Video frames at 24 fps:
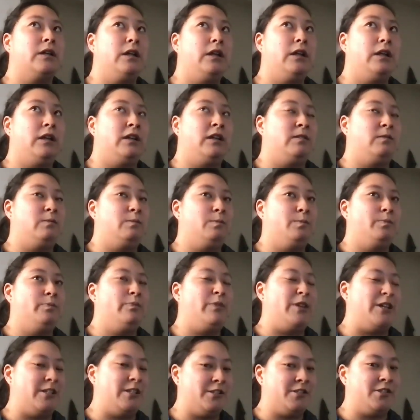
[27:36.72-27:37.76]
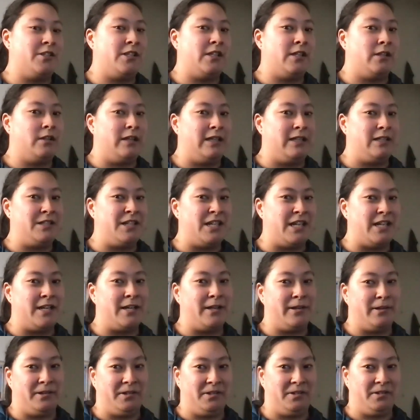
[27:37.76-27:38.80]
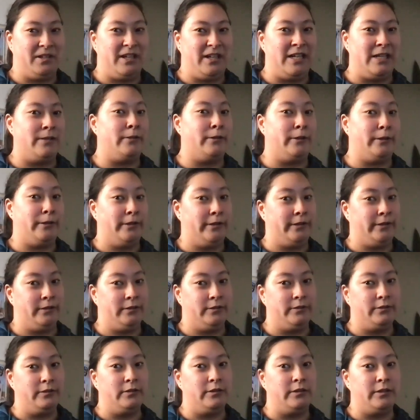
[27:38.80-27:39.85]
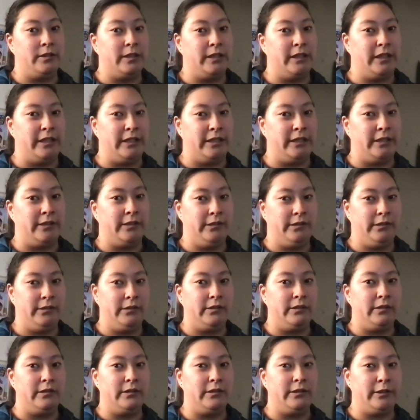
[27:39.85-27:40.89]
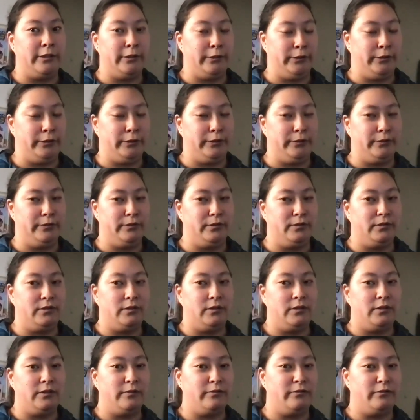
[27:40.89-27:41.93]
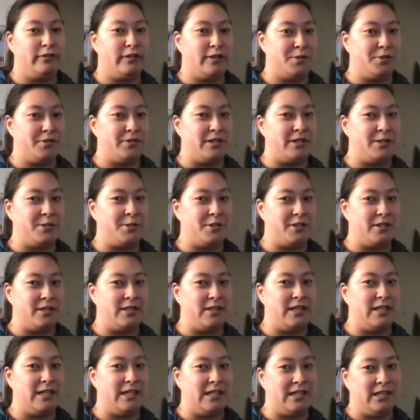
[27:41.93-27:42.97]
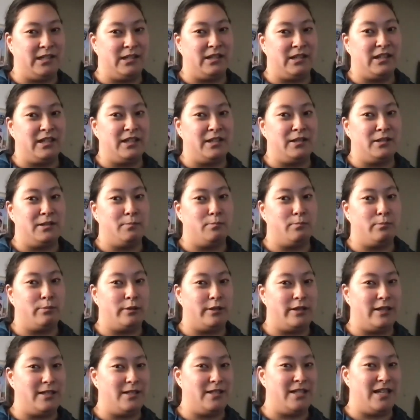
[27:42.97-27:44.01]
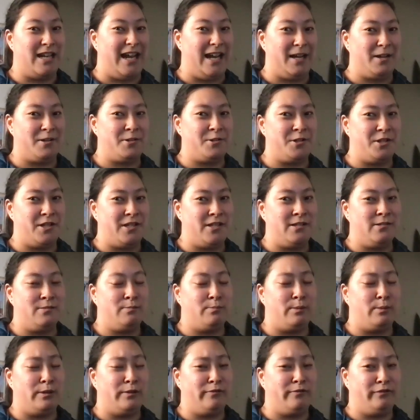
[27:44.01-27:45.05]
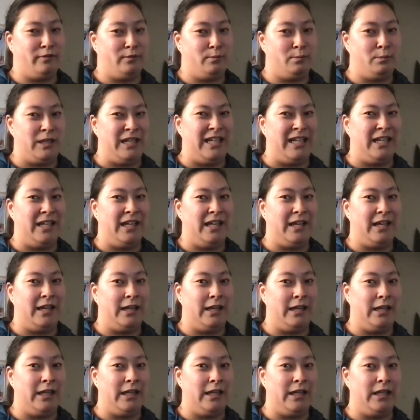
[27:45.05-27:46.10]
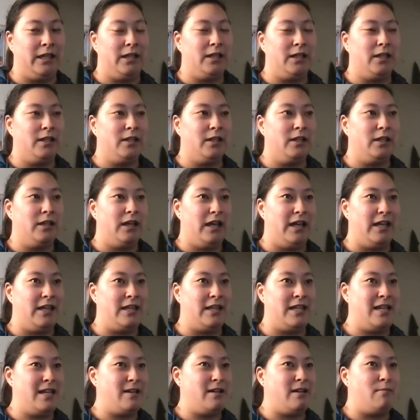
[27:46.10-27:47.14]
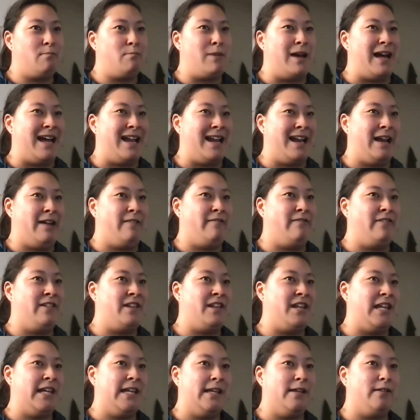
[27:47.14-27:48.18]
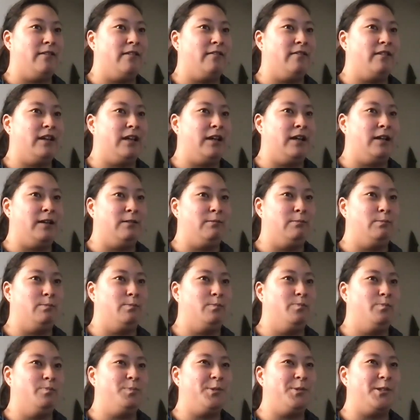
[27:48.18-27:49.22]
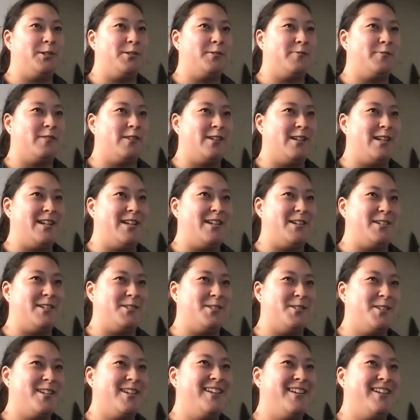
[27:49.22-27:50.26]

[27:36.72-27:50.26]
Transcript: um as I said, like take your anger and your frustration and put it to action. But for me, I I think a bad advocate, um it's funny because